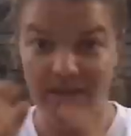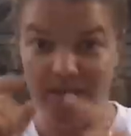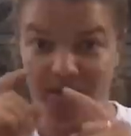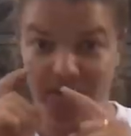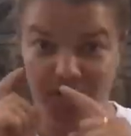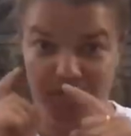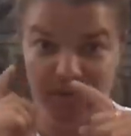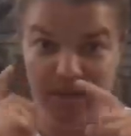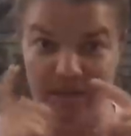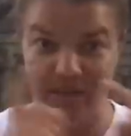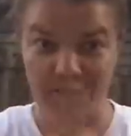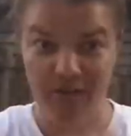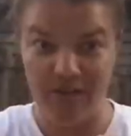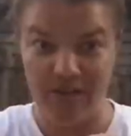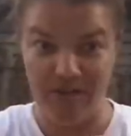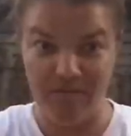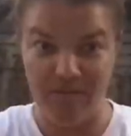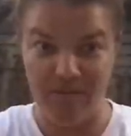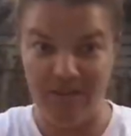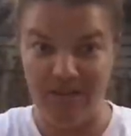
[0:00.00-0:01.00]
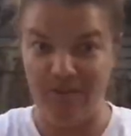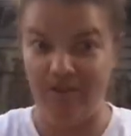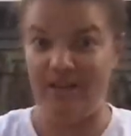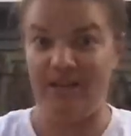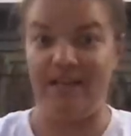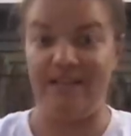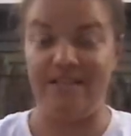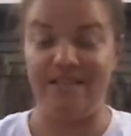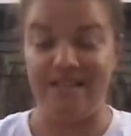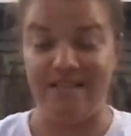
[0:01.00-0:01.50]
You might look at me
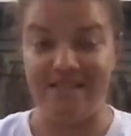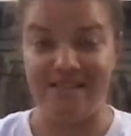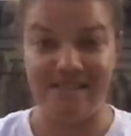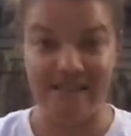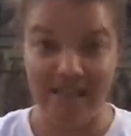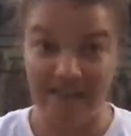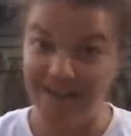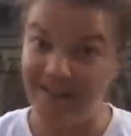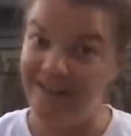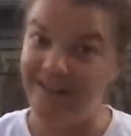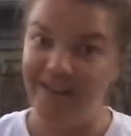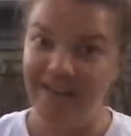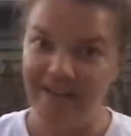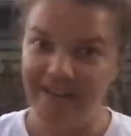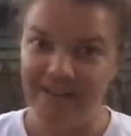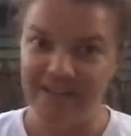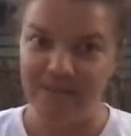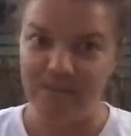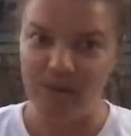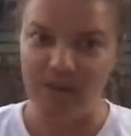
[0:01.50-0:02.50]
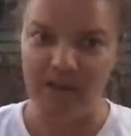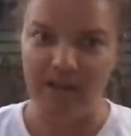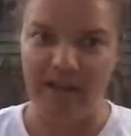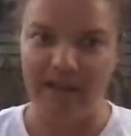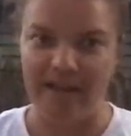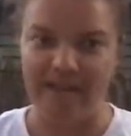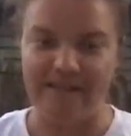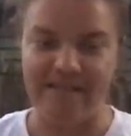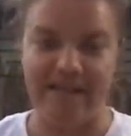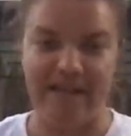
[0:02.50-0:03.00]
looking to the side because I'm looking at a
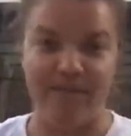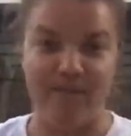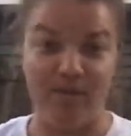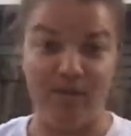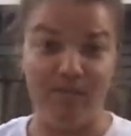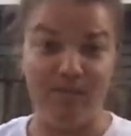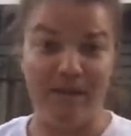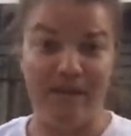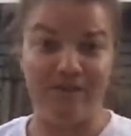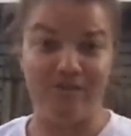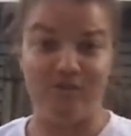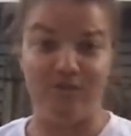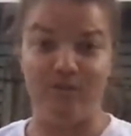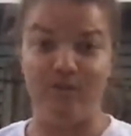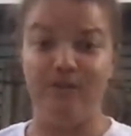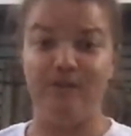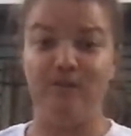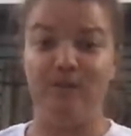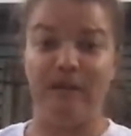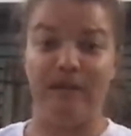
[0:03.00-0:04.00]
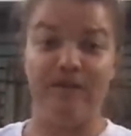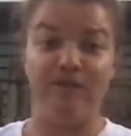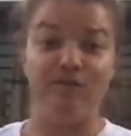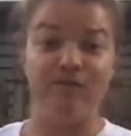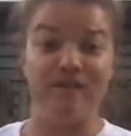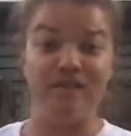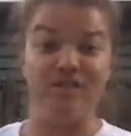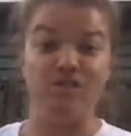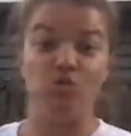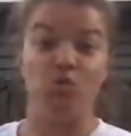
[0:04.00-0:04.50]
timer to make sure we're doing it for
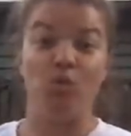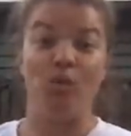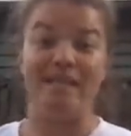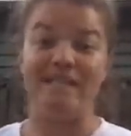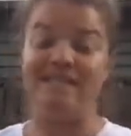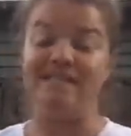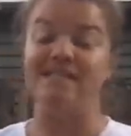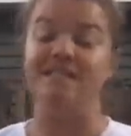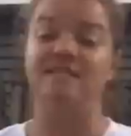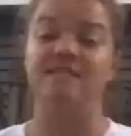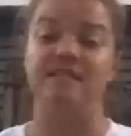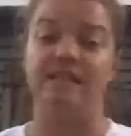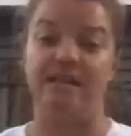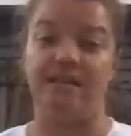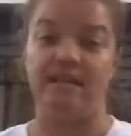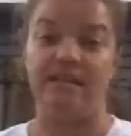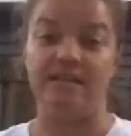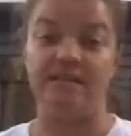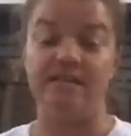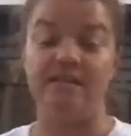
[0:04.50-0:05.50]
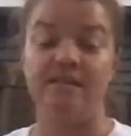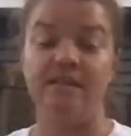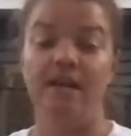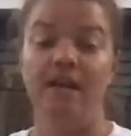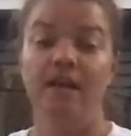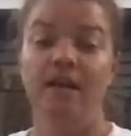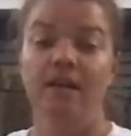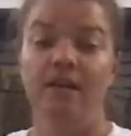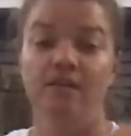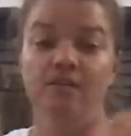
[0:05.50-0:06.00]
the 20 seconds.
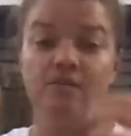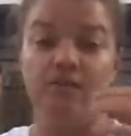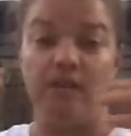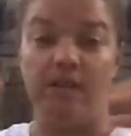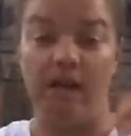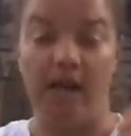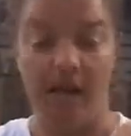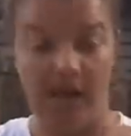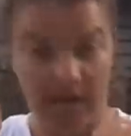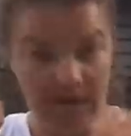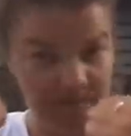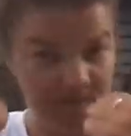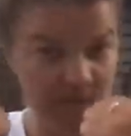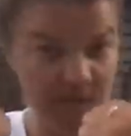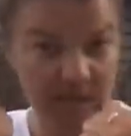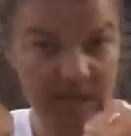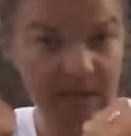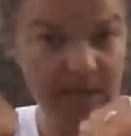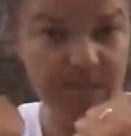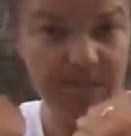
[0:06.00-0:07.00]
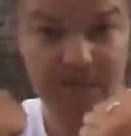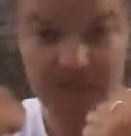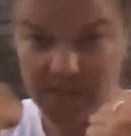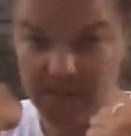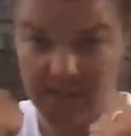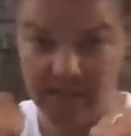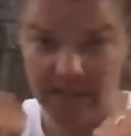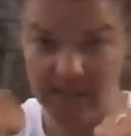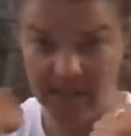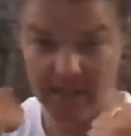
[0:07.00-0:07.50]
So your arms are up just
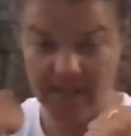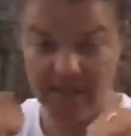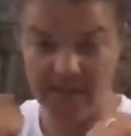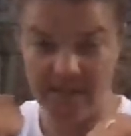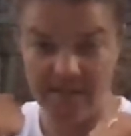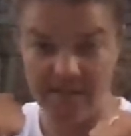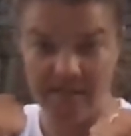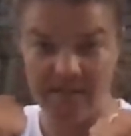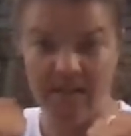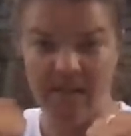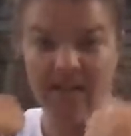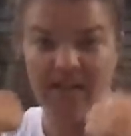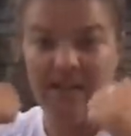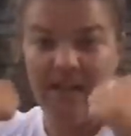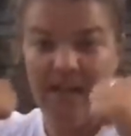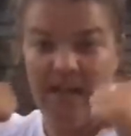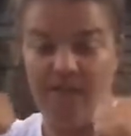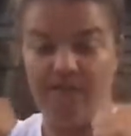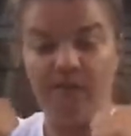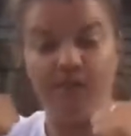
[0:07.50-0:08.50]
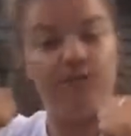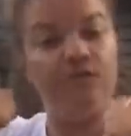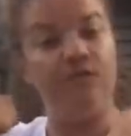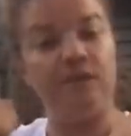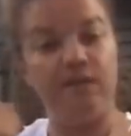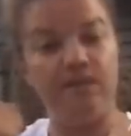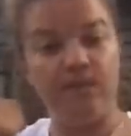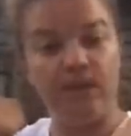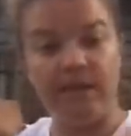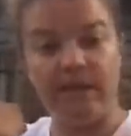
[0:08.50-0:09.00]
like this. Have your feet
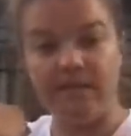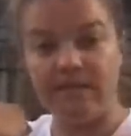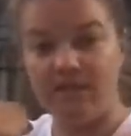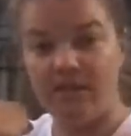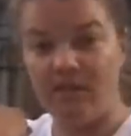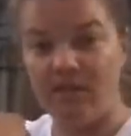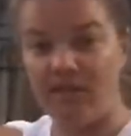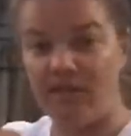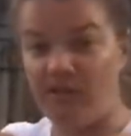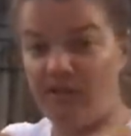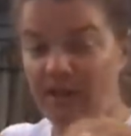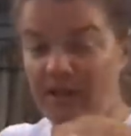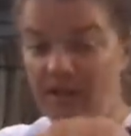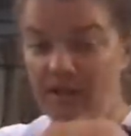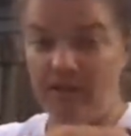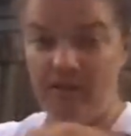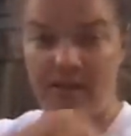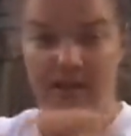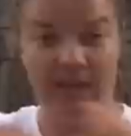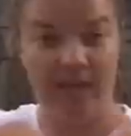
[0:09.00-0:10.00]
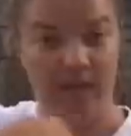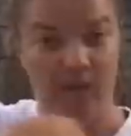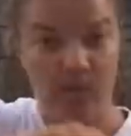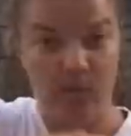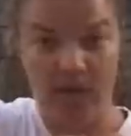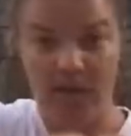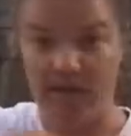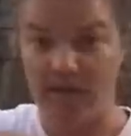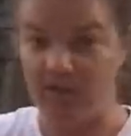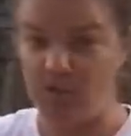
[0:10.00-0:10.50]
planted on the ground, and we're
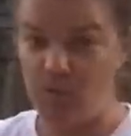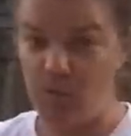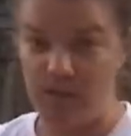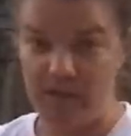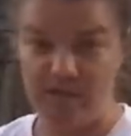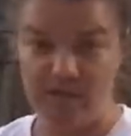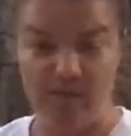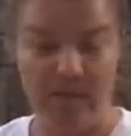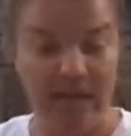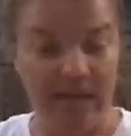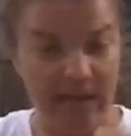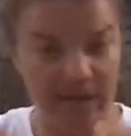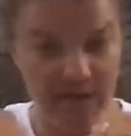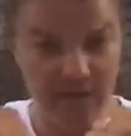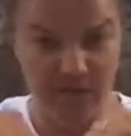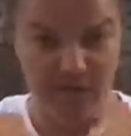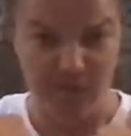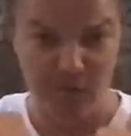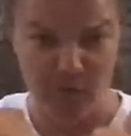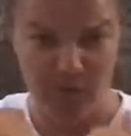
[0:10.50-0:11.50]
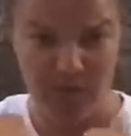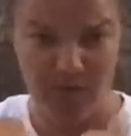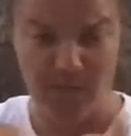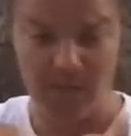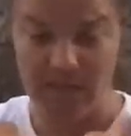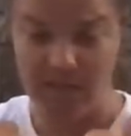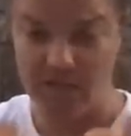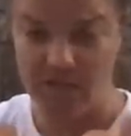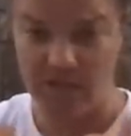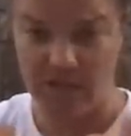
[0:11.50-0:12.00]
going to twist back and forth,
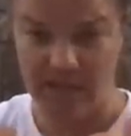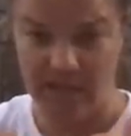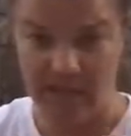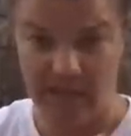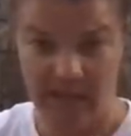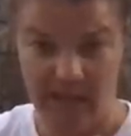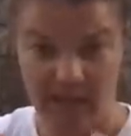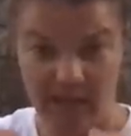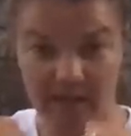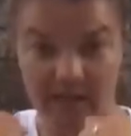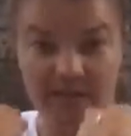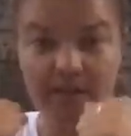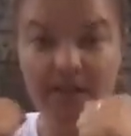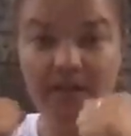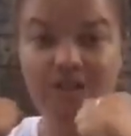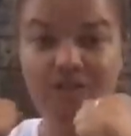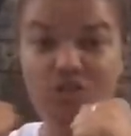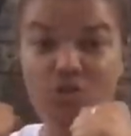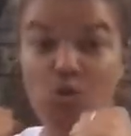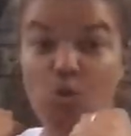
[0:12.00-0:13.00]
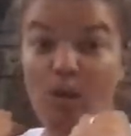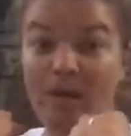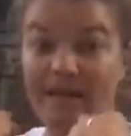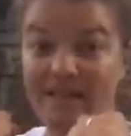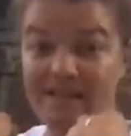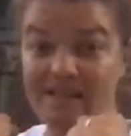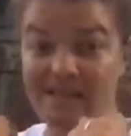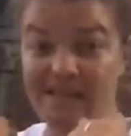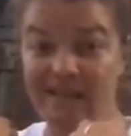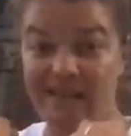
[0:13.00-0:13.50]
punching the air. 20
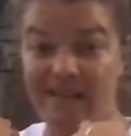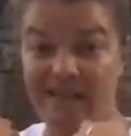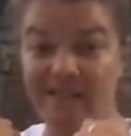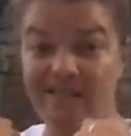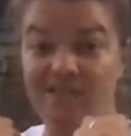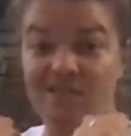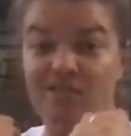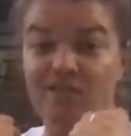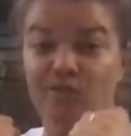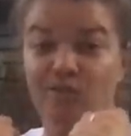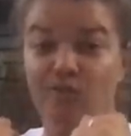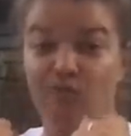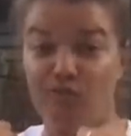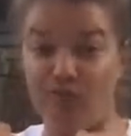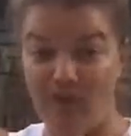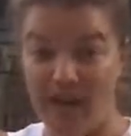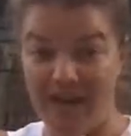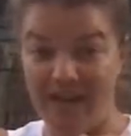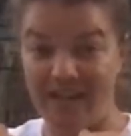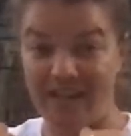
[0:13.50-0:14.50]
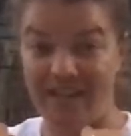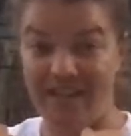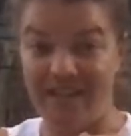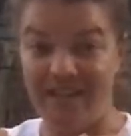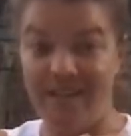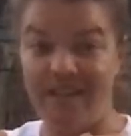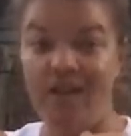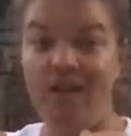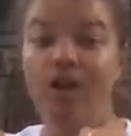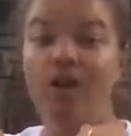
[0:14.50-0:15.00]
seconds. Ready,
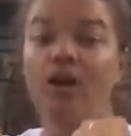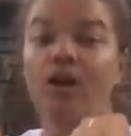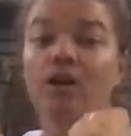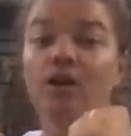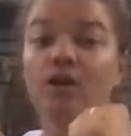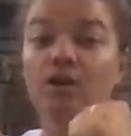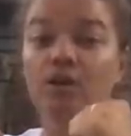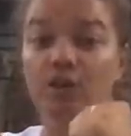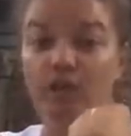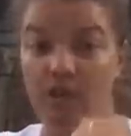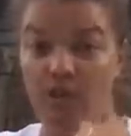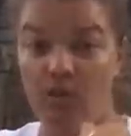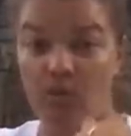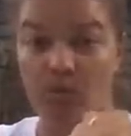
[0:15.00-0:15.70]
go.